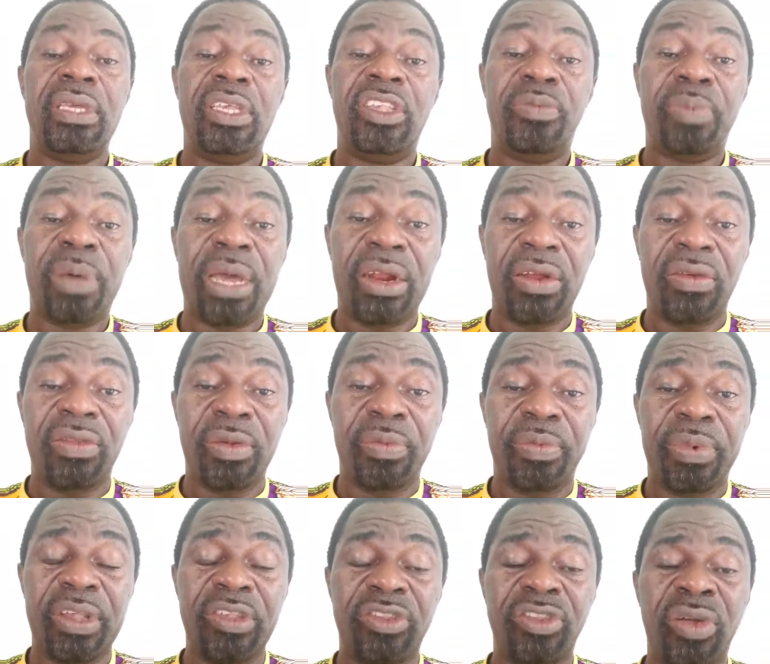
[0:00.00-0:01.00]
It's part of the
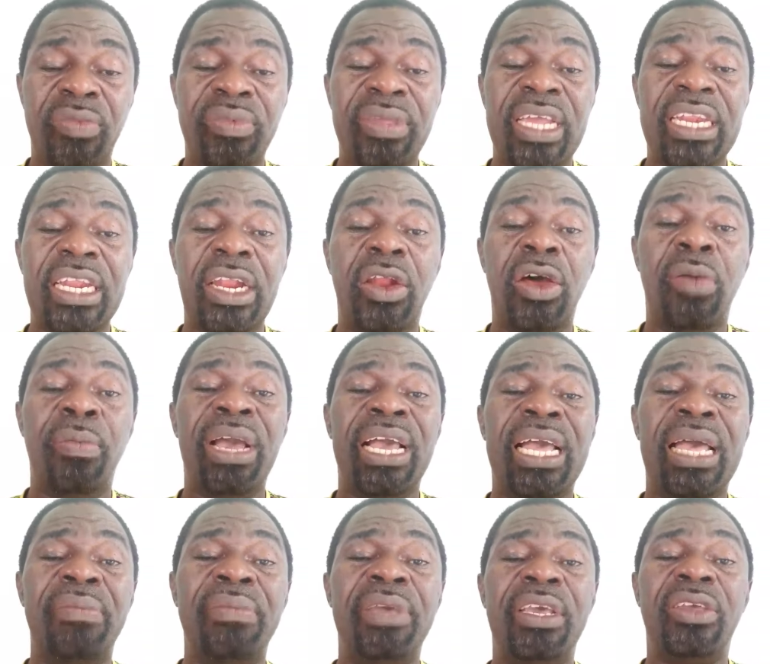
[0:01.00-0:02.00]
plan. Sometimes the Lord
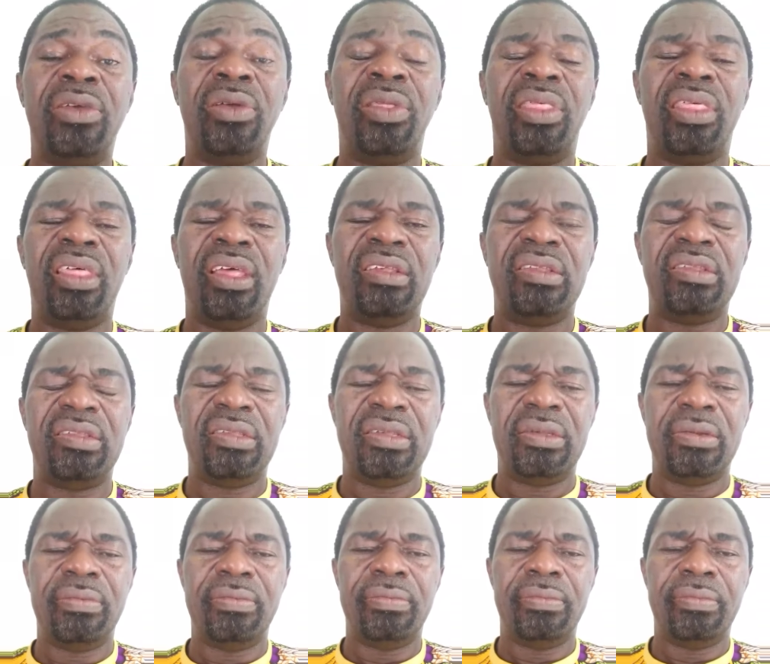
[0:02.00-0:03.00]
can make you thirsty.